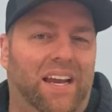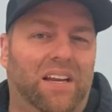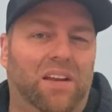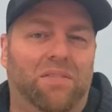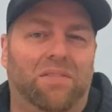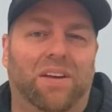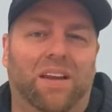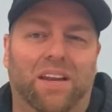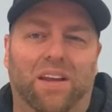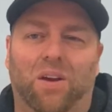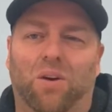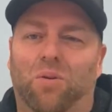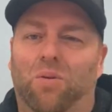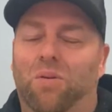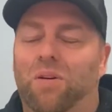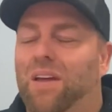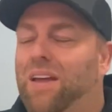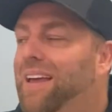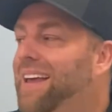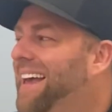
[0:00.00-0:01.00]
the video,
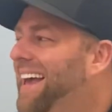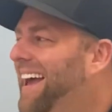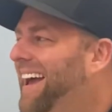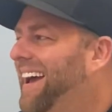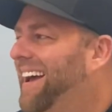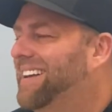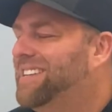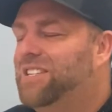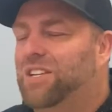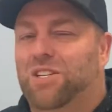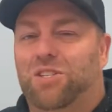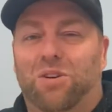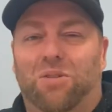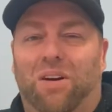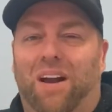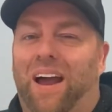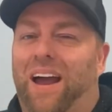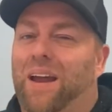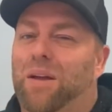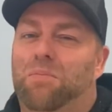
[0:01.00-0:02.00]
uh,
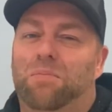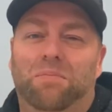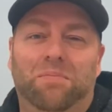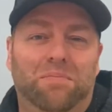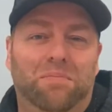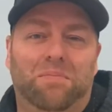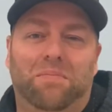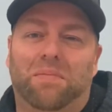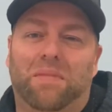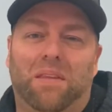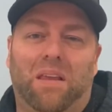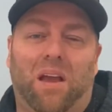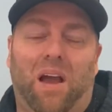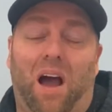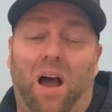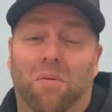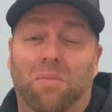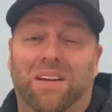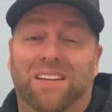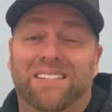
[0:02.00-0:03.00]
subscribe,
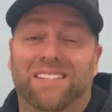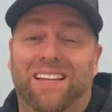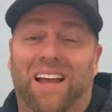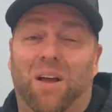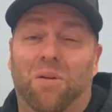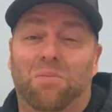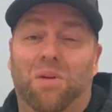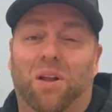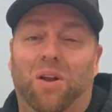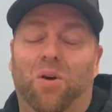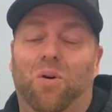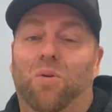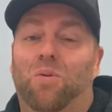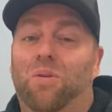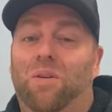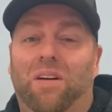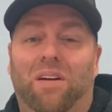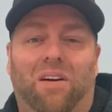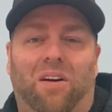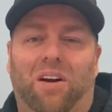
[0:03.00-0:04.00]
comments down
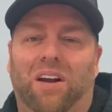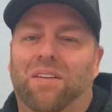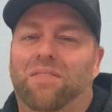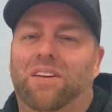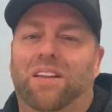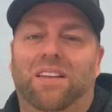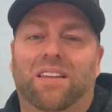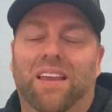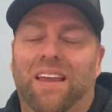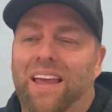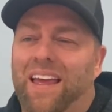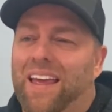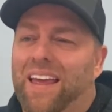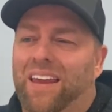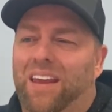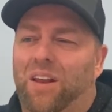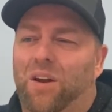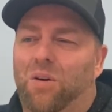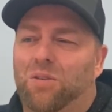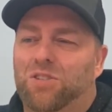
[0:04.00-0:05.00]
below, or even
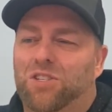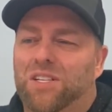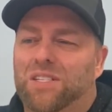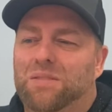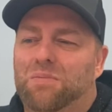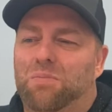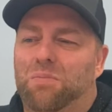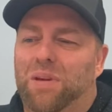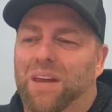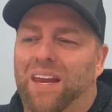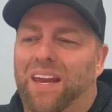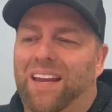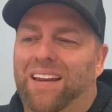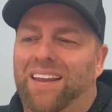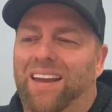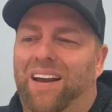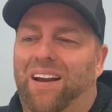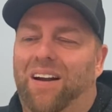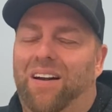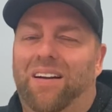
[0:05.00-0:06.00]
you know just being
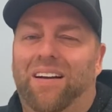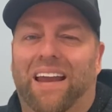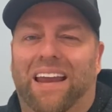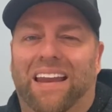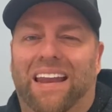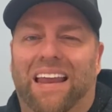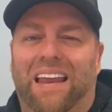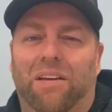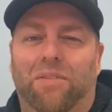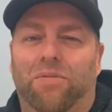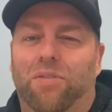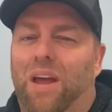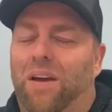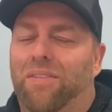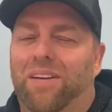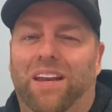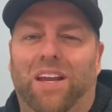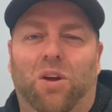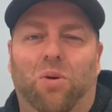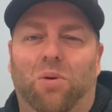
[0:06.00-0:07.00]
there. And if you have
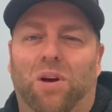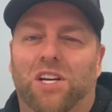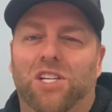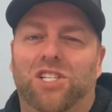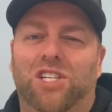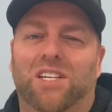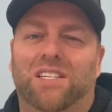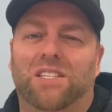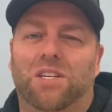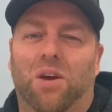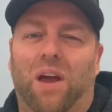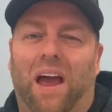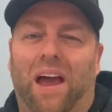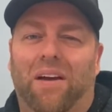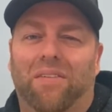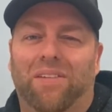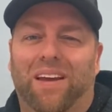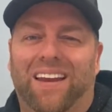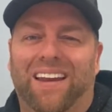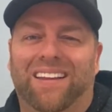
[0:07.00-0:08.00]
any questions, you
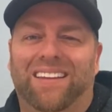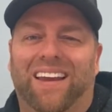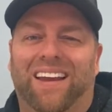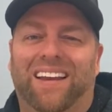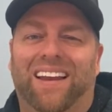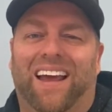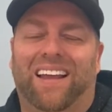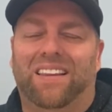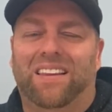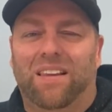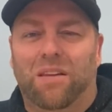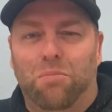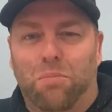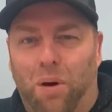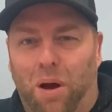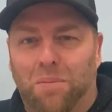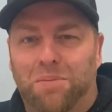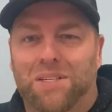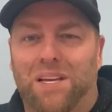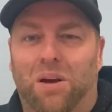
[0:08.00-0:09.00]
have anything that
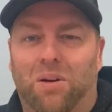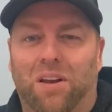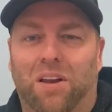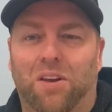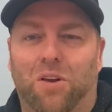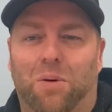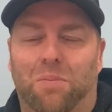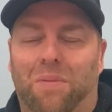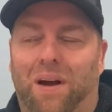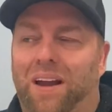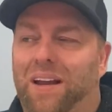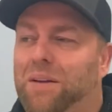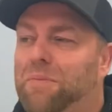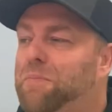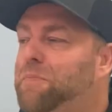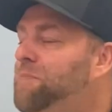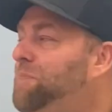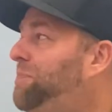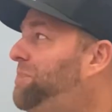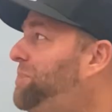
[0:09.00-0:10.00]
pops out in your mind.
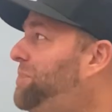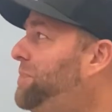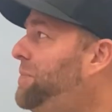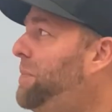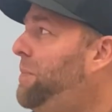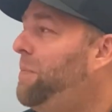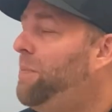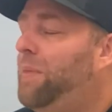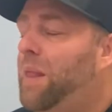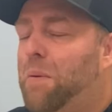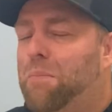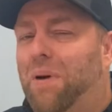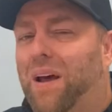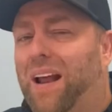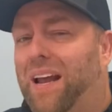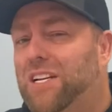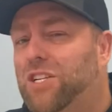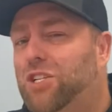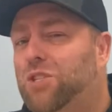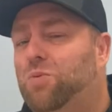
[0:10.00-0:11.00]
But
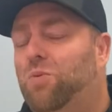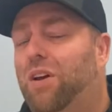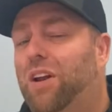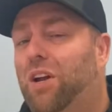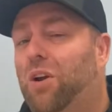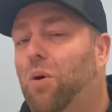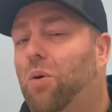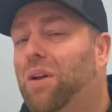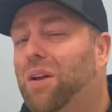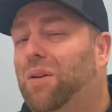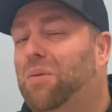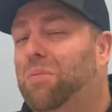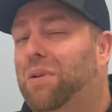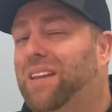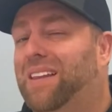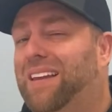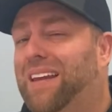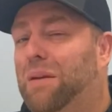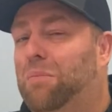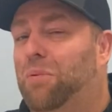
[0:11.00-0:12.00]
I just want to go a little
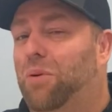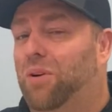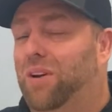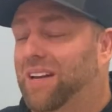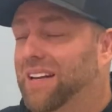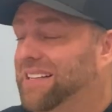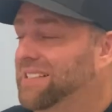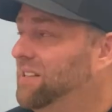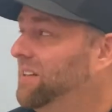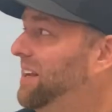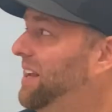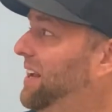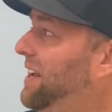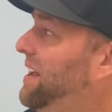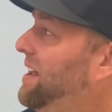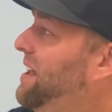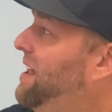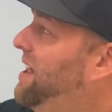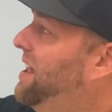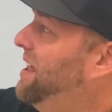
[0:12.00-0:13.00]
bit deeper in this, okay?
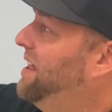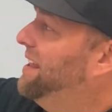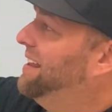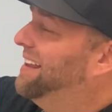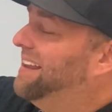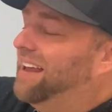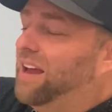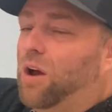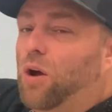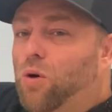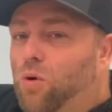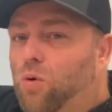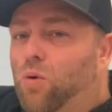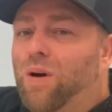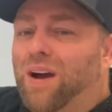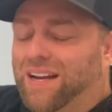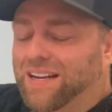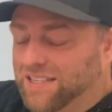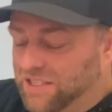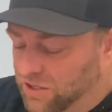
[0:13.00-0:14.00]
Who
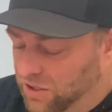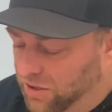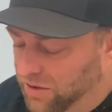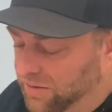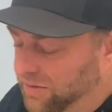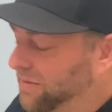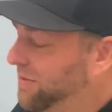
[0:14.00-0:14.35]
I serve,